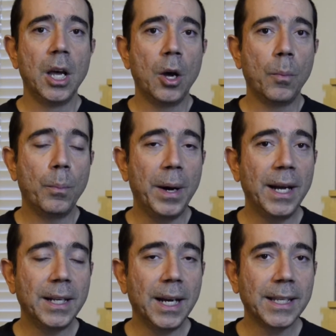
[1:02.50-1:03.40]

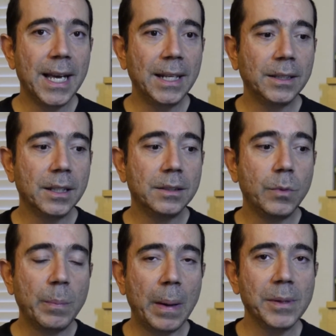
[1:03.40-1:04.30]
But again, the
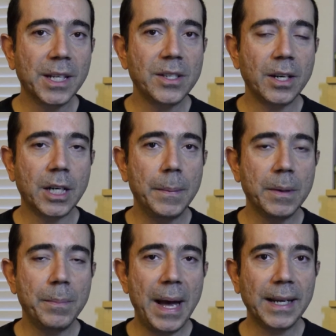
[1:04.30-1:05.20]
Republicans are
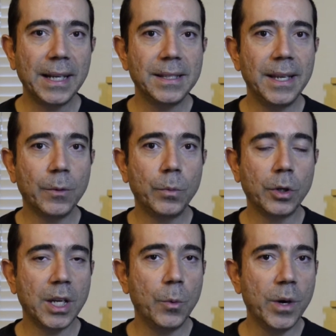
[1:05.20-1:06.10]
coming back and saying,
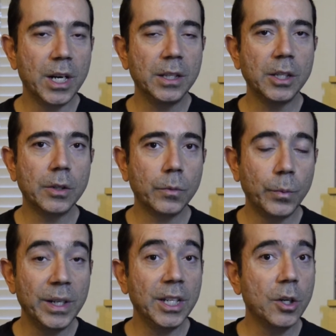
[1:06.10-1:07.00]
okay, we're going to
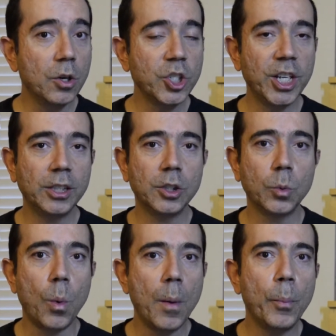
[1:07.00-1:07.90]
renegotiate to
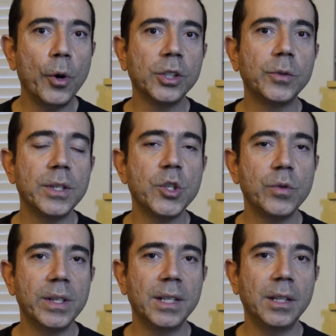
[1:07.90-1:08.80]
$1.3
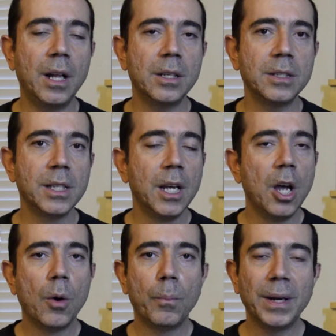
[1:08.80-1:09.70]
trillion.
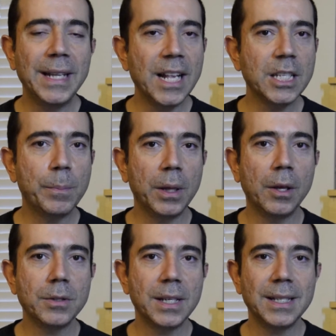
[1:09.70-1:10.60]
But Nancy
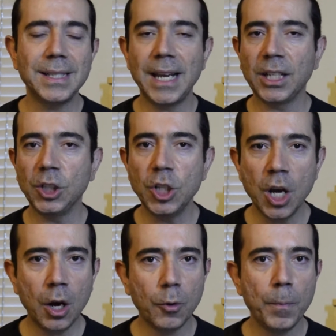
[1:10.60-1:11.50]
Pelosi is saying
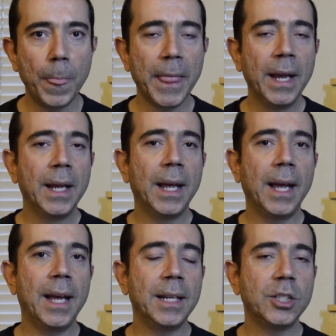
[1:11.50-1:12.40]
no.
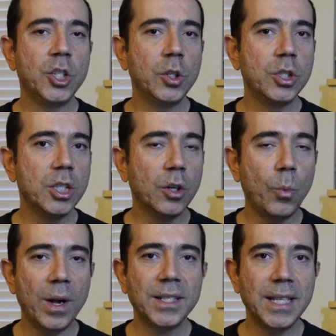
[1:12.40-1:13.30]
And she still
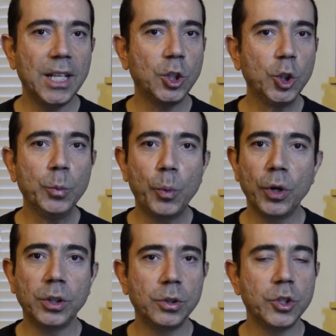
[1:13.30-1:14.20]
wants that
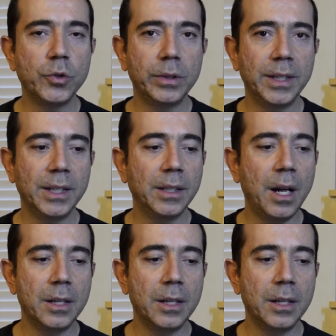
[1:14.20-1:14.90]
$2.2 trillion.